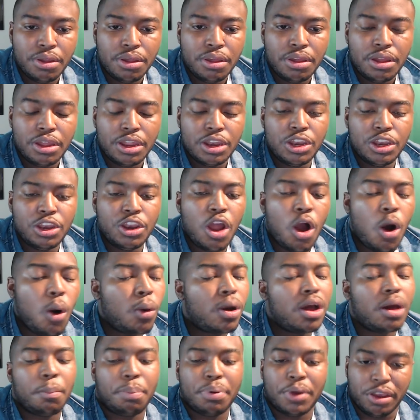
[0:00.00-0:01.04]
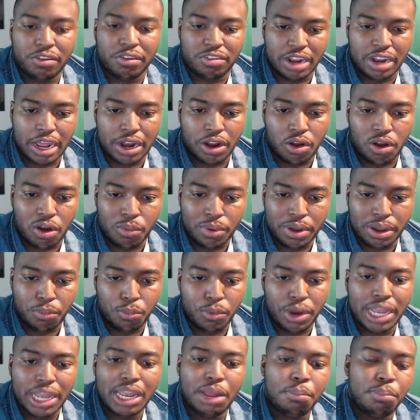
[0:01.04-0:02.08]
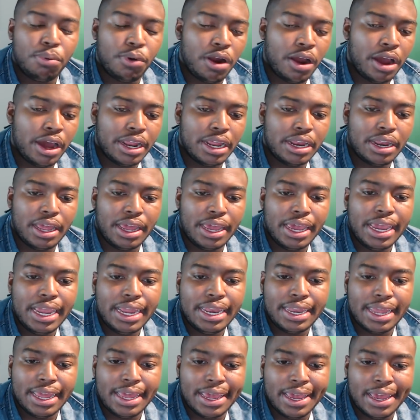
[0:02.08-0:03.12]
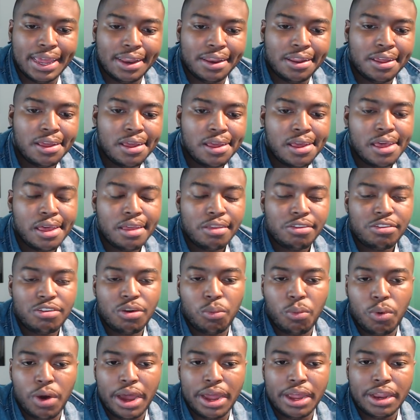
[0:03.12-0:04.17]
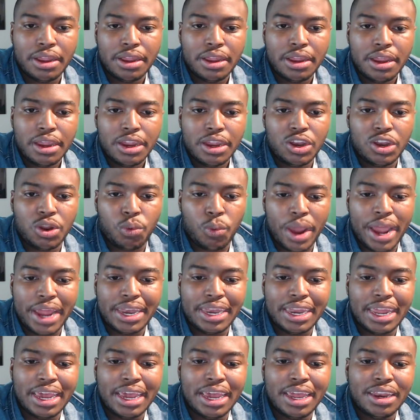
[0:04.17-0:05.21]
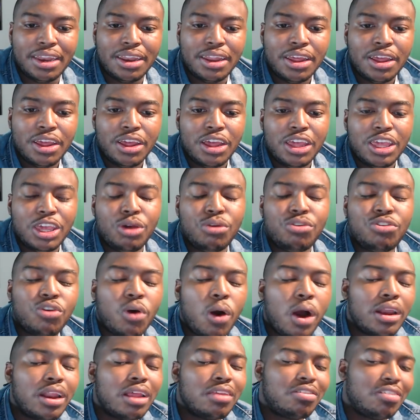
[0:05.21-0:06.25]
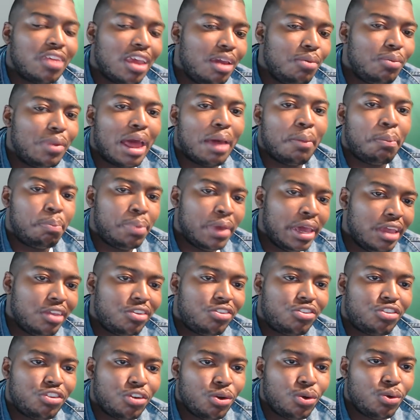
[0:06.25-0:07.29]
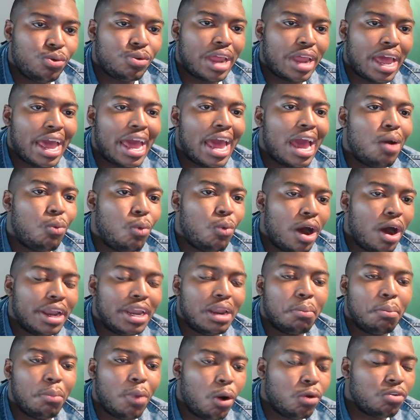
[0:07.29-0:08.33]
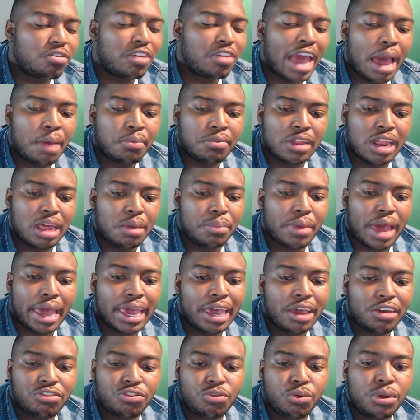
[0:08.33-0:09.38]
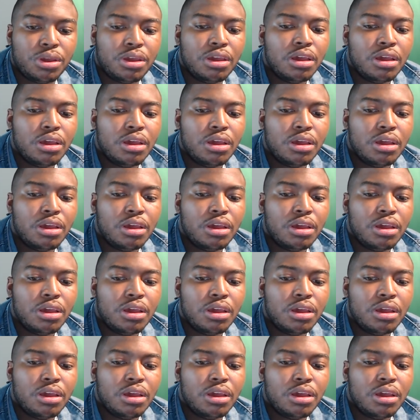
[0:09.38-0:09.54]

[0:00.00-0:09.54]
No comparison at all. What LeBron and he did to what Durant did, you joined a team that beat you, that had won the most games in NBA history.